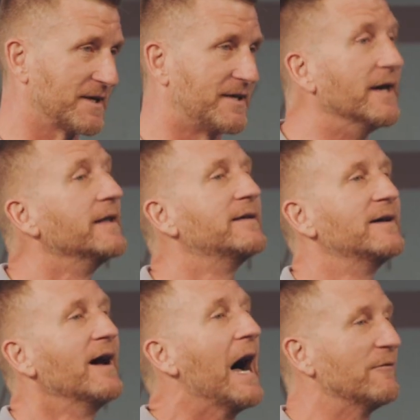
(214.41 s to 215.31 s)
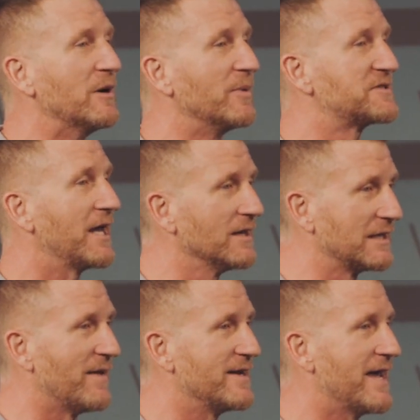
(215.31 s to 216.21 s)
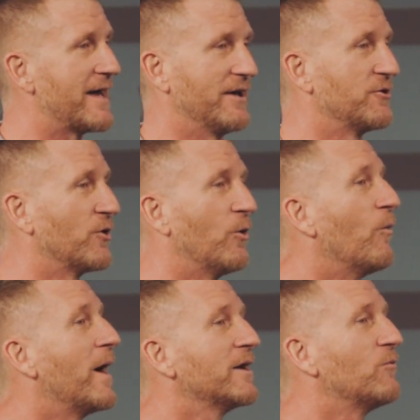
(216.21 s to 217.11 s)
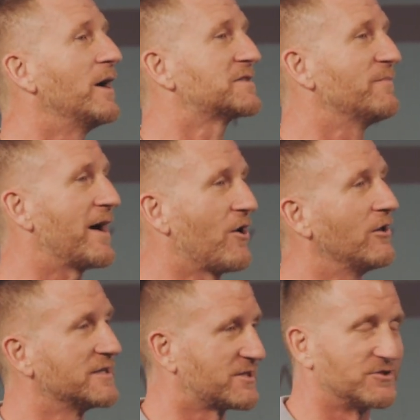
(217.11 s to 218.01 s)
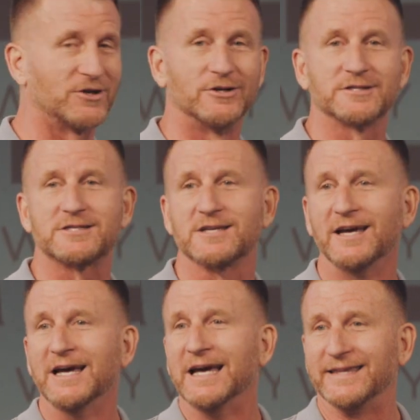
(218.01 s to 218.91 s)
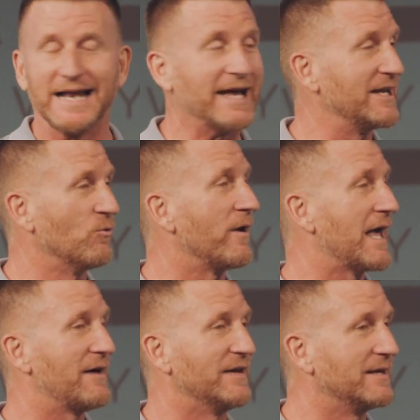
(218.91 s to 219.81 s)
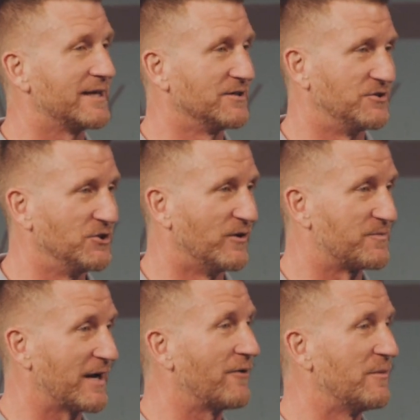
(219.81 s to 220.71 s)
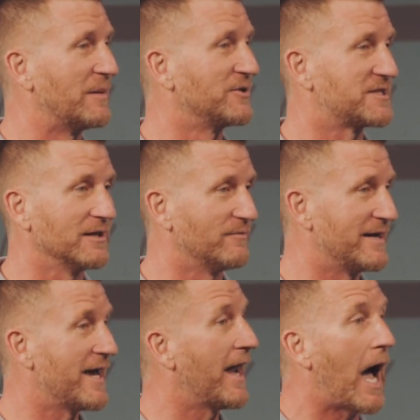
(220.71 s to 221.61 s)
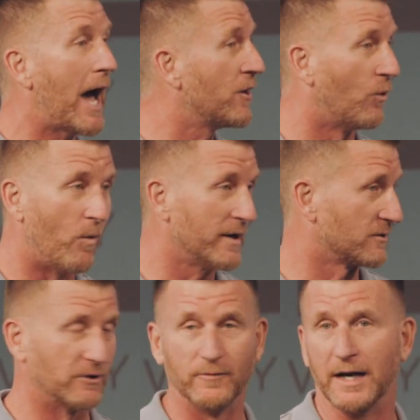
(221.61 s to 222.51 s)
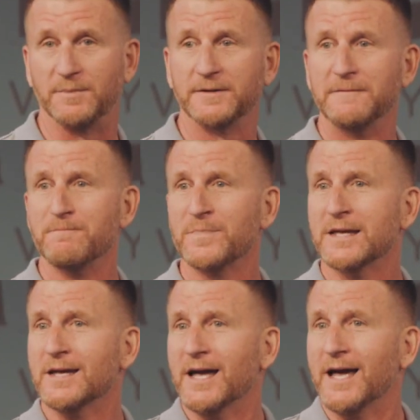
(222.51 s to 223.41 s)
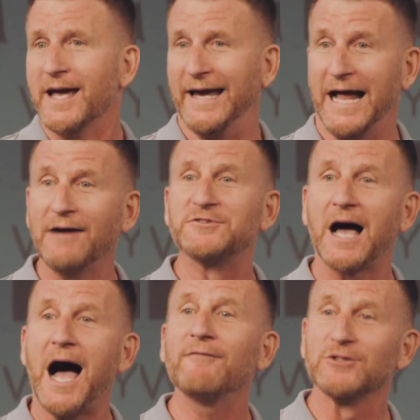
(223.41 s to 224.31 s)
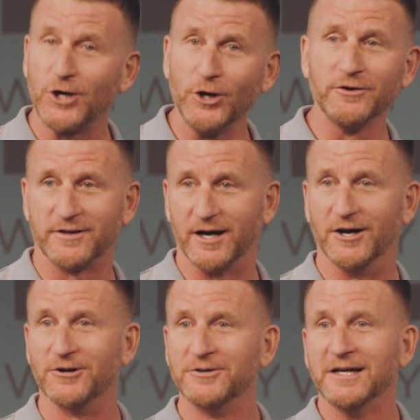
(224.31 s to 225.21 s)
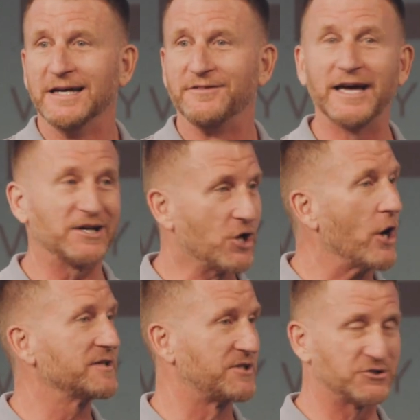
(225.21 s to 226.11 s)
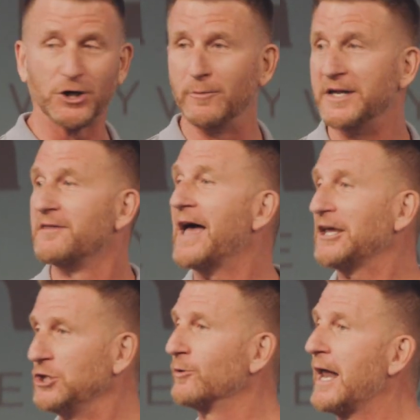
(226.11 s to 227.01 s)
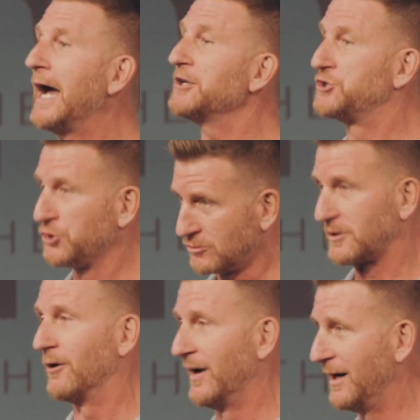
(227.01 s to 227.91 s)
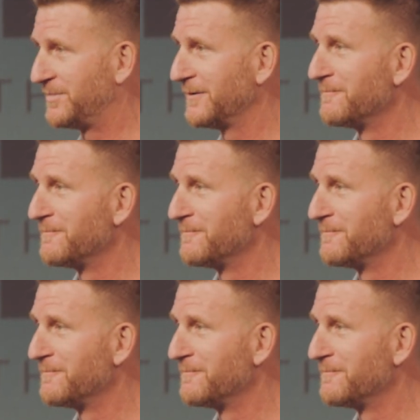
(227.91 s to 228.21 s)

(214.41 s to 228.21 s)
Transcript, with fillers: a kid, I remember telling my dad, I don't know what it was about all us adults that I didn't want to have anything to do with, but I remember telling my dad, I don't want to grow up. And I've, I've learned, though, that God has determined that you and I do grow up.